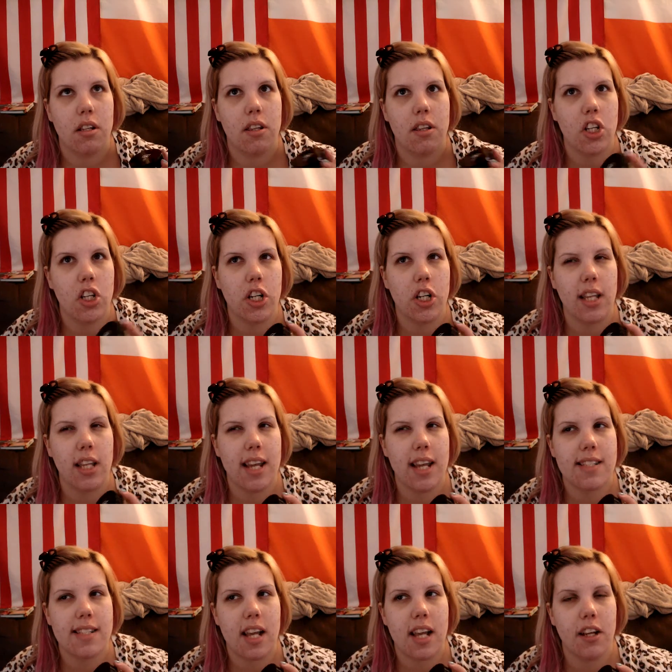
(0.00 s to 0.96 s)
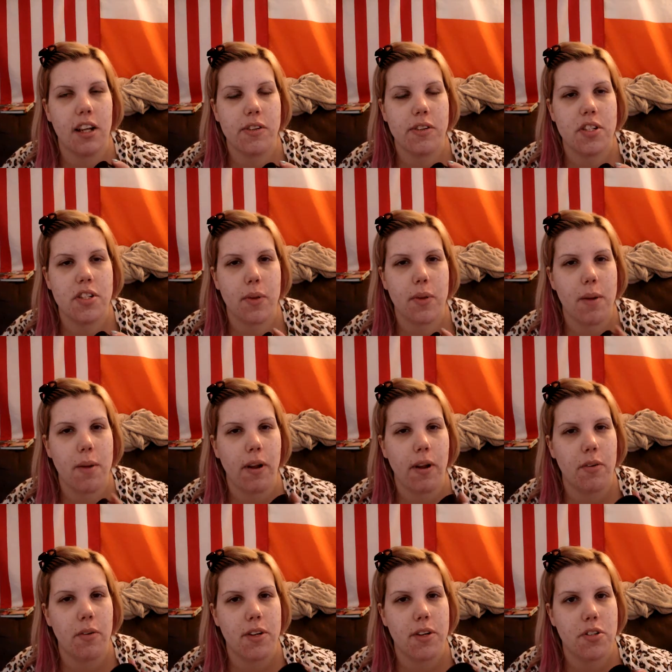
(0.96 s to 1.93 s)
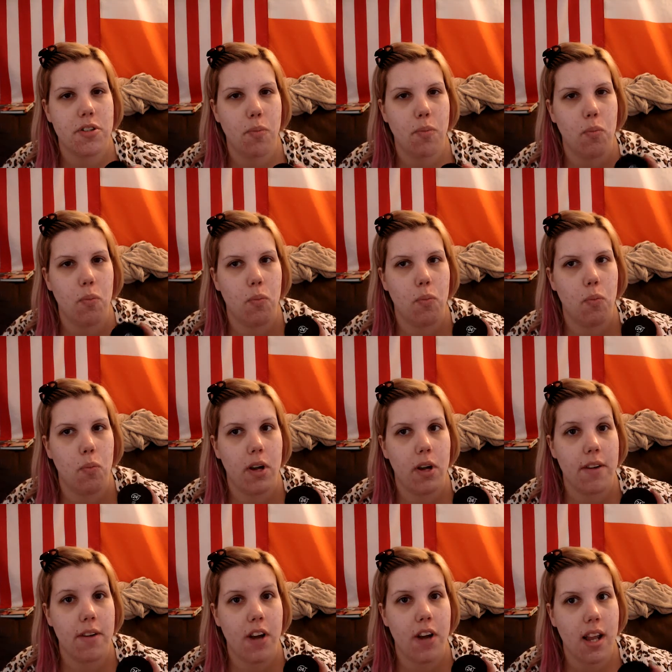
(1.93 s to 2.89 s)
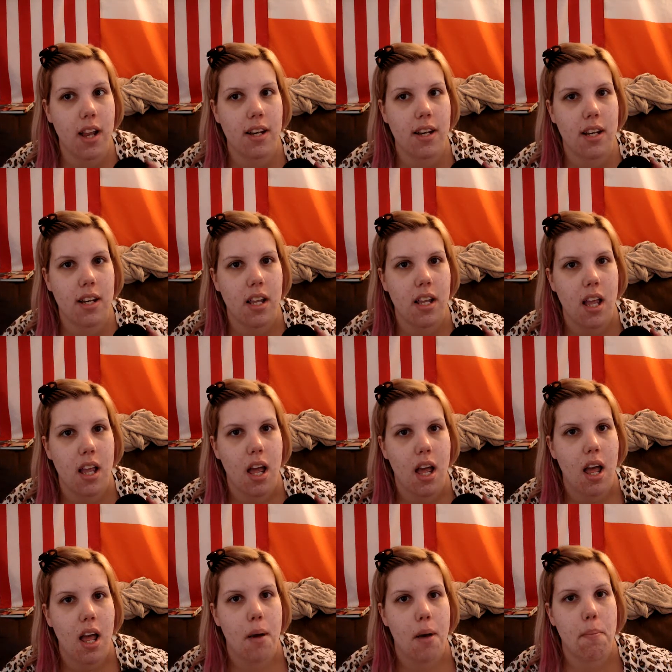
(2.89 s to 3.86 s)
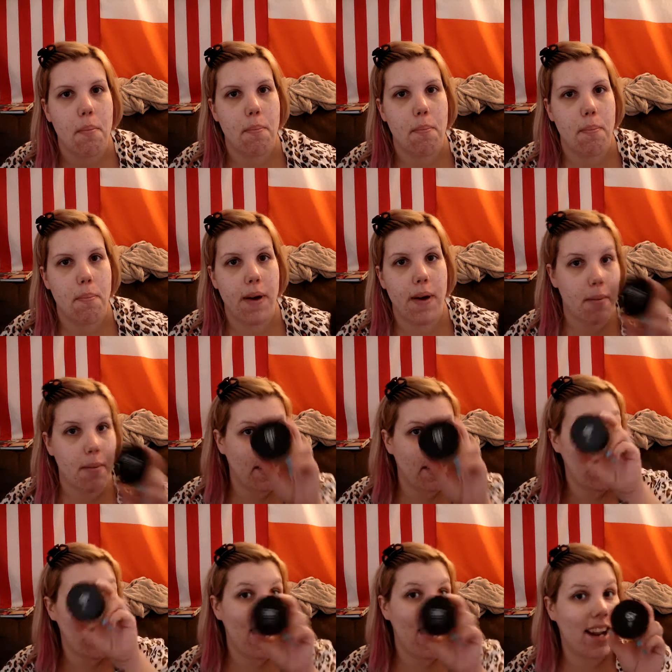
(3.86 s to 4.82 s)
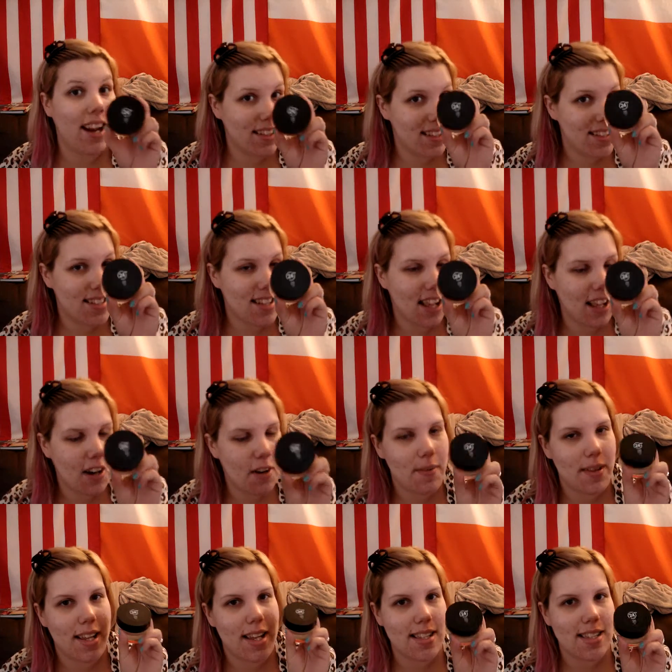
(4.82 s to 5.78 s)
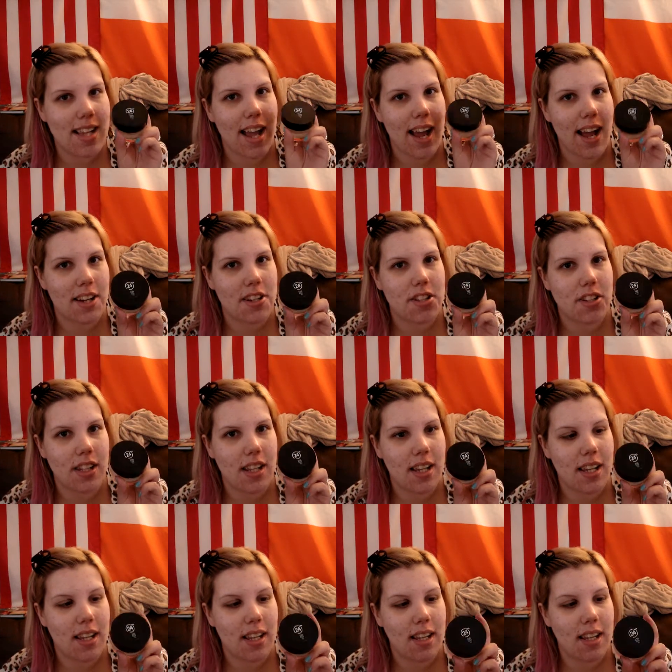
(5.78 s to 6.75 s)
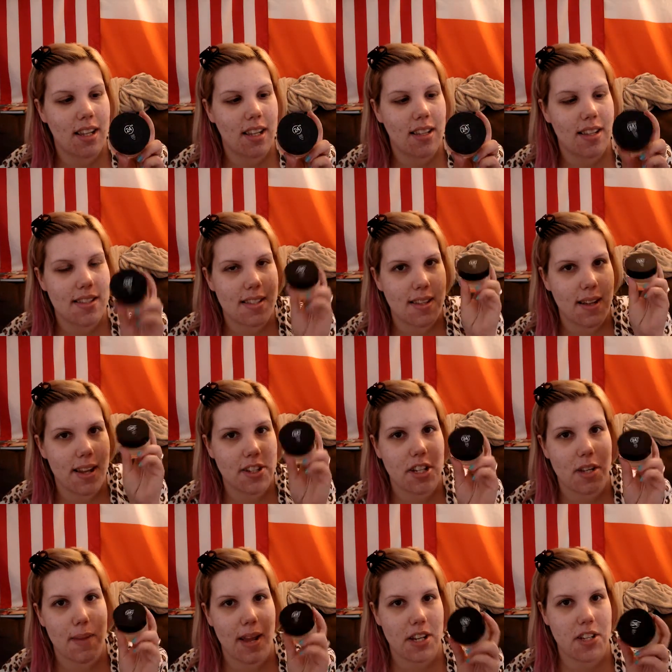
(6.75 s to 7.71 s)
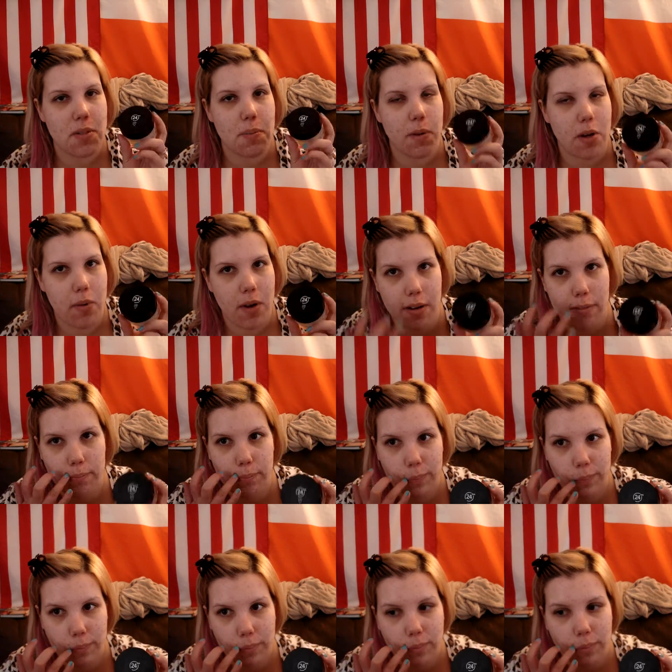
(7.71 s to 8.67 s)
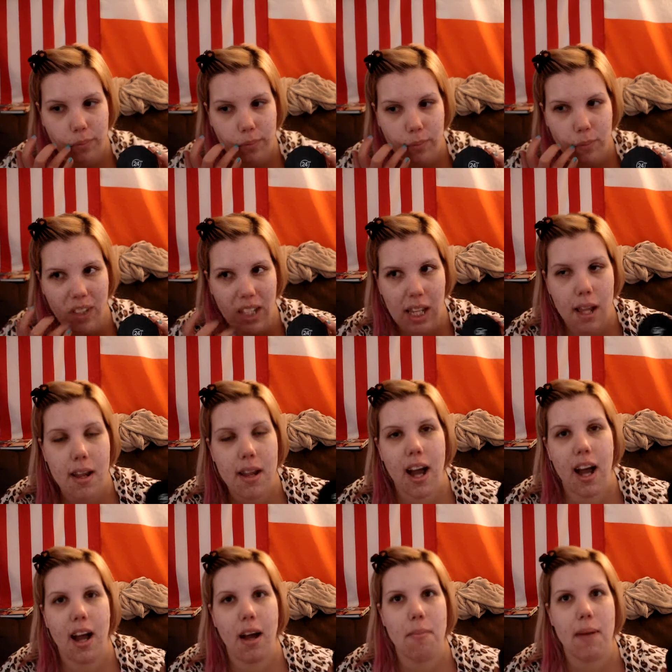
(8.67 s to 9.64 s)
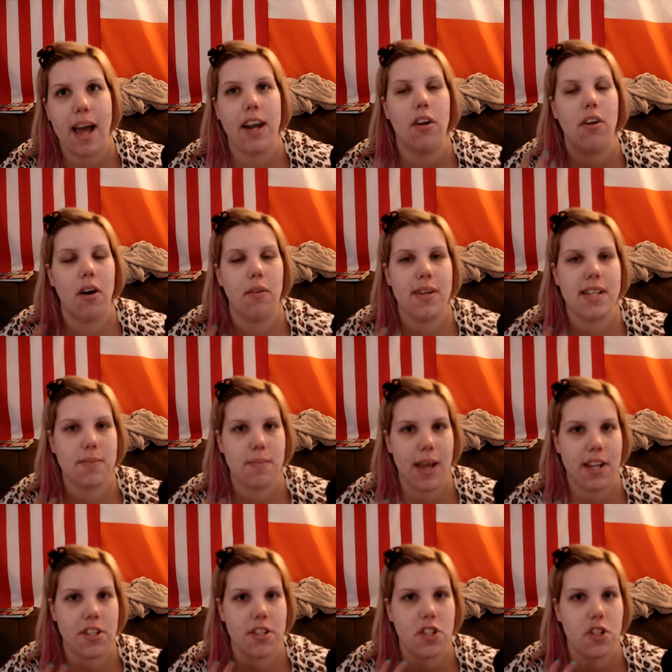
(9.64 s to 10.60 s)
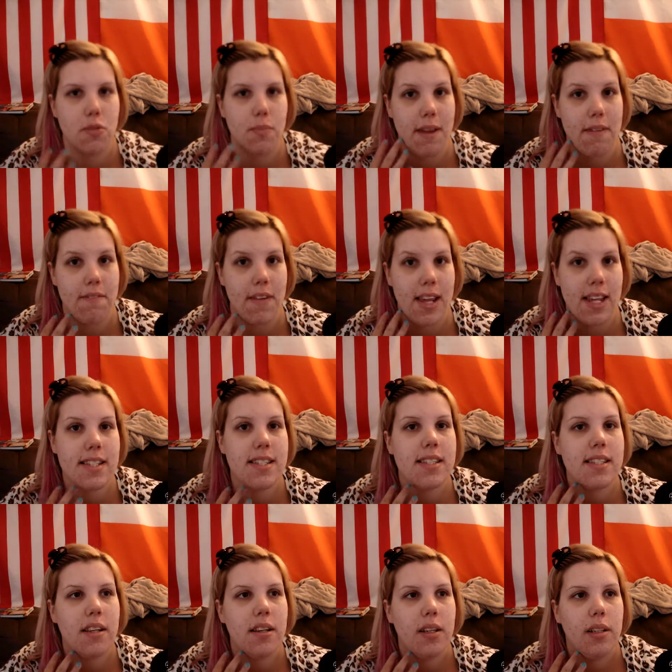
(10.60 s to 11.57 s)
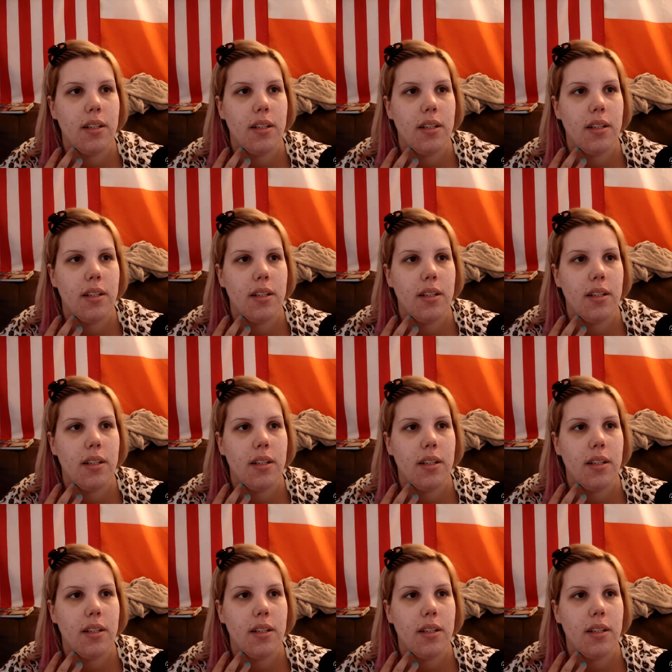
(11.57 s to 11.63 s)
third lightest color, which is what I probably would have gotten. But I'm glad I got this color because this actually matches pretty well. I don't always match to my face.